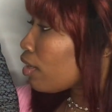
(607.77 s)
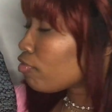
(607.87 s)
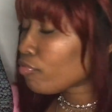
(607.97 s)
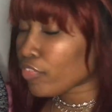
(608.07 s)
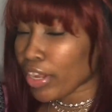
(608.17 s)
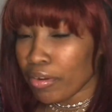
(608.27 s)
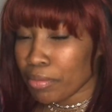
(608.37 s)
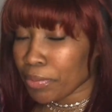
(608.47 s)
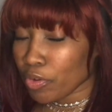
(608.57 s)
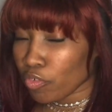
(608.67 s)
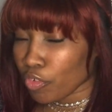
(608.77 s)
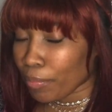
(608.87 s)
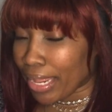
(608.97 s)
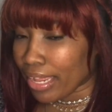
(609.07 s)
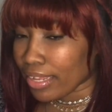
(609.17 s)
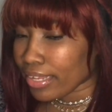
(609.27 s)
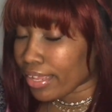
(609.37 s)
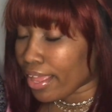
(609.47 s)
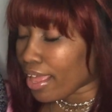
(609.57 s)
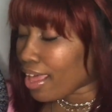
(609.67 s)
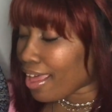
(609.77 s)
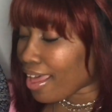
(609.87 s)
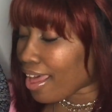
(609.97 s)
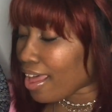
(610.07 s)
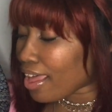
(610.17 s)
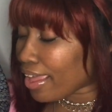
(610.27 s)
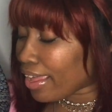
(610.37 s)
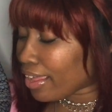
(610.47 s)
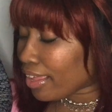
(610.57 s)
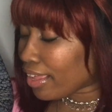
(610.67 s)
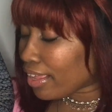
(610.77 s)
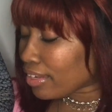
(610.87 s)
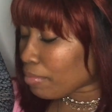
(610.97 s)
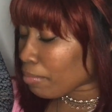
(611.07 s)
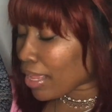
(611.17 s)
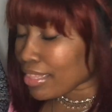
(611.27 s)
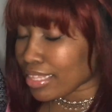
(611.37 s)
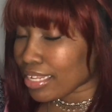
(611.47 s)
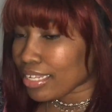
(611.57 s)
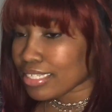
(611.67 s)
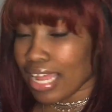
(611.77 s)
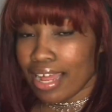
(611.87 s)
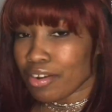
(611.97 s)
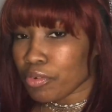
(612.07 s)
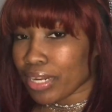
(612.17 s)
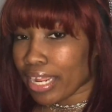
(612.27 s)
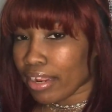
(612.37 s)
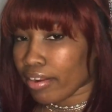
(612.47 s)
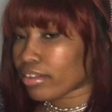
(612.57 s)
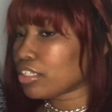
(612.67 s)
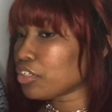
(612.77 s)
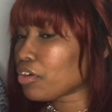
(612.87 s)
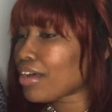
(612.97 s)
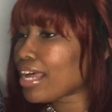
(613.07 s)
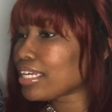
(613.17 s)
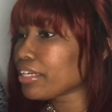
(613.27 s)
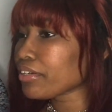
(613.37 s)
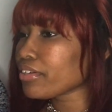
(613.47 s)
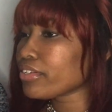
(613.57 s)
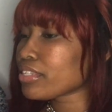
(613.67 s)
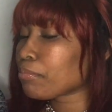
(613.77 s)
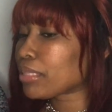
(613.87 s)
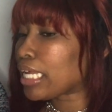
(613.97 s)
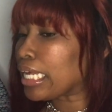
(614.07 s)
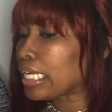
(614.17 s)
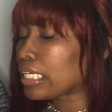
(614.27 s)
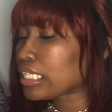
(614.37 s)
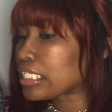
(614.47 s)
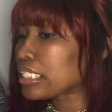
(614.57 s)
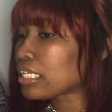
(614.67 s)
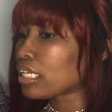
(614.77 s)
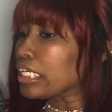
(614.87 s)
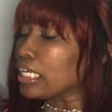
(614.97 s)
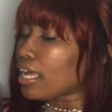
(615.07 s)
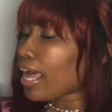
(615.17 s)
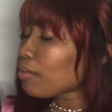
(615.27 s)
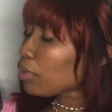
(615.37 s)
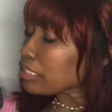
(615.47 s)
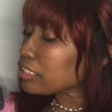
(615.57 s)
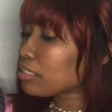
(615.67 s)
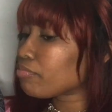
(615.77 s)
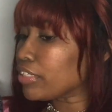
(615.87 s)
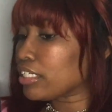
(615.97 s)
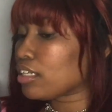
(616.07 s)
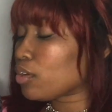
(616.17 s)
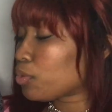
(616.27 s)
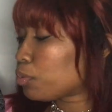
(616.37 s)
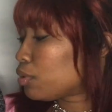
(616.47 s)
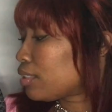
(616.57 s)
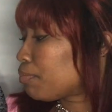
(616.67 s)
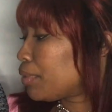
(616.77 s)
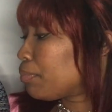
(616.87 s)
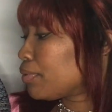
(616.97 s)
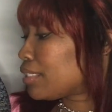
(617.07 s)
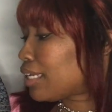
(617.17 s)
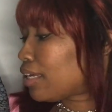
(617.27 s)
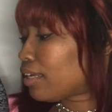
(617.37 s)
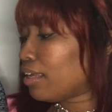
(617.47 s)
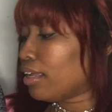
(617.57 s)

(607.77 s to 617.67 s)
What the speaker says: Very beautiful bag. And my thing is, I don't care. You know, I hear some things, I watch some videos, and people say,